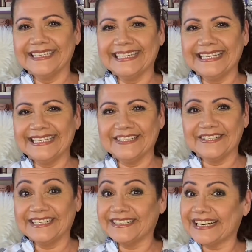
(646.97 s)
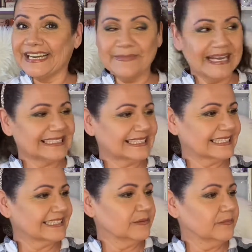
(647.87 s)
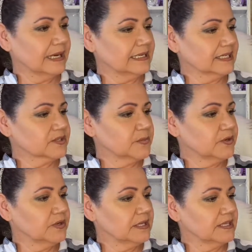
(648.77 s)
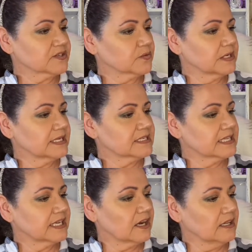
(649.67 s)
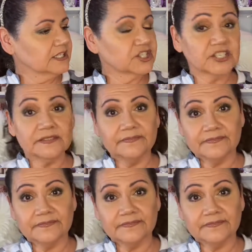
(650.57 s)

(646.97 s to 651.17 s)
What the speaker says: Another under eye mask by Luxe Beauty. This one is the collagen.